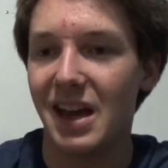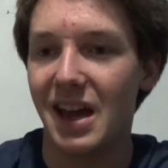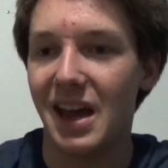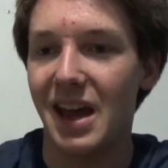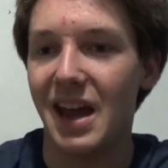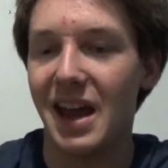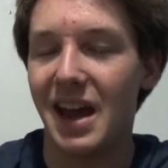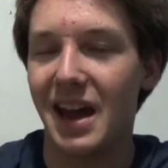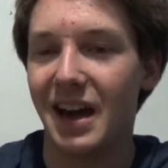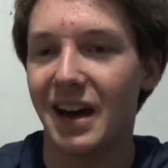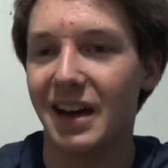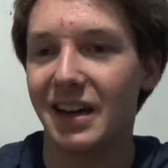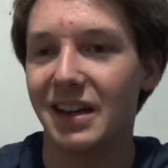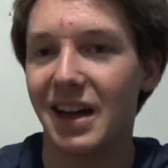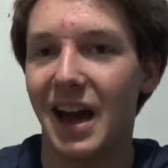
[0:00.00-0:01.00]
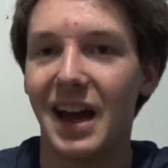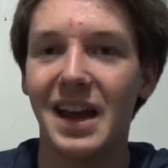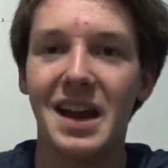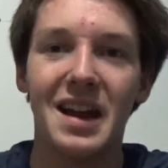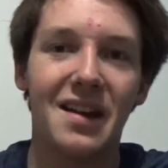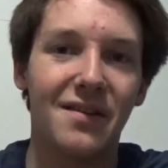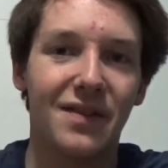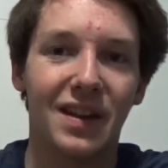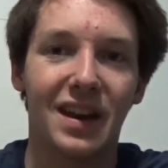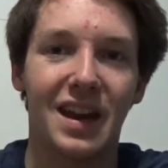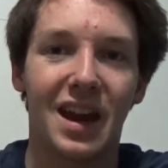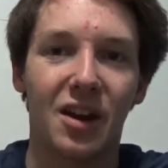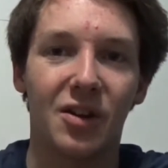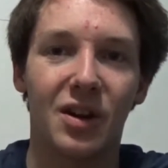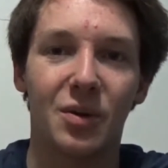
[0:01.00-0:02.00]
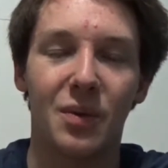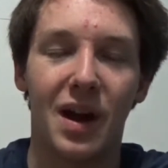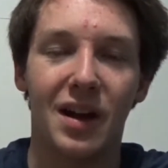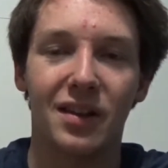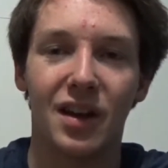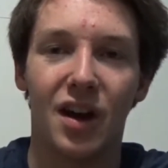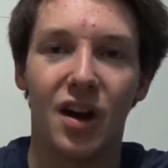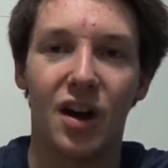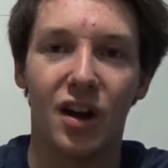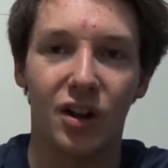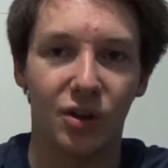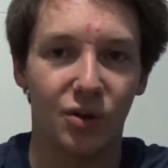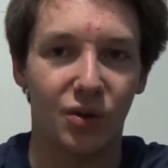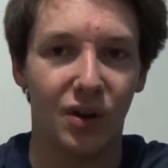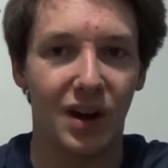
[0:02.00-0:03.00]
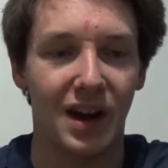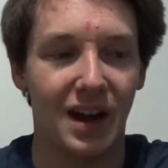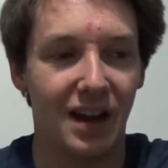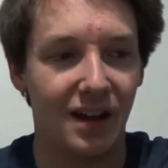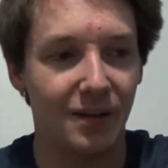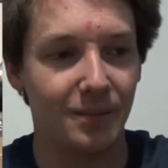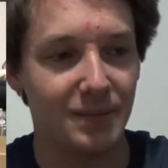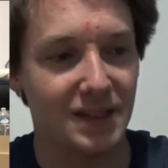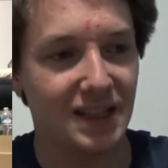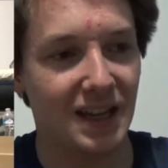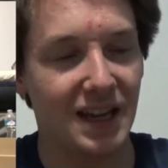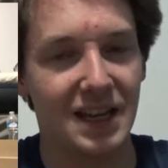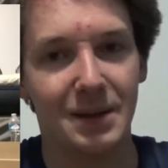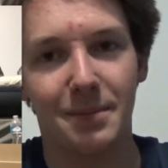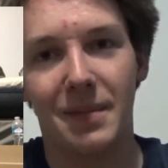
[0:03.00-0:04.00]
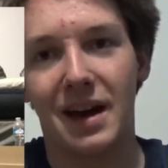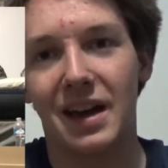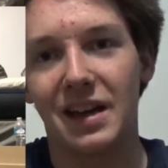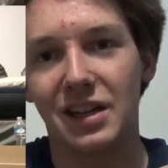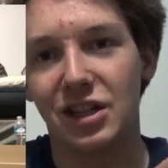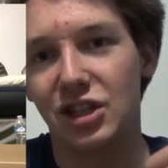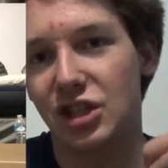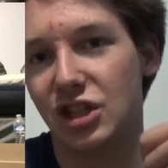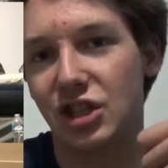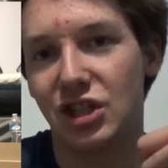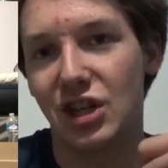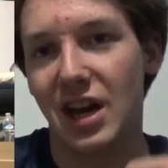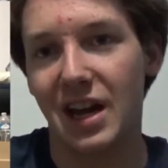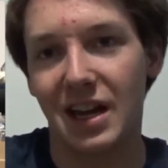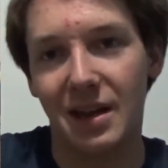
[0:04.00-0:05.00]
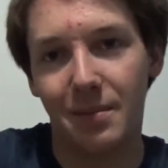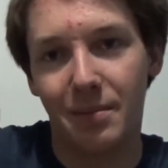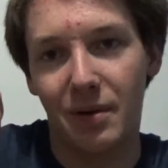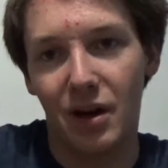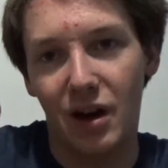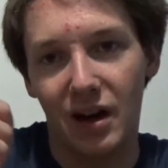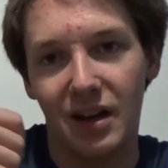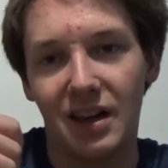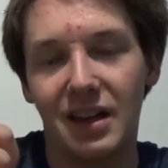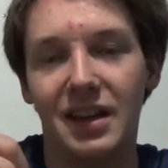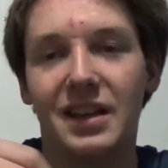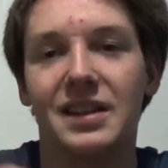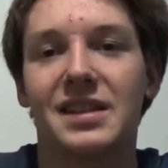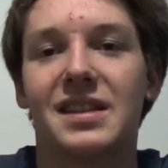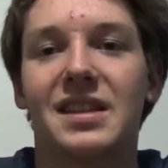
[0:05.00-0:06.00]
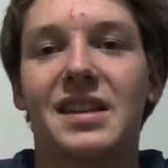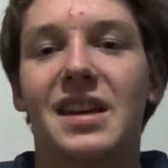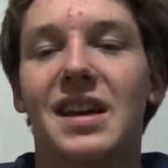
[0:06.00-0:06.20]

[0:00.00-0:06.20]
and i even carried around the holograms in my uh, jacket pockets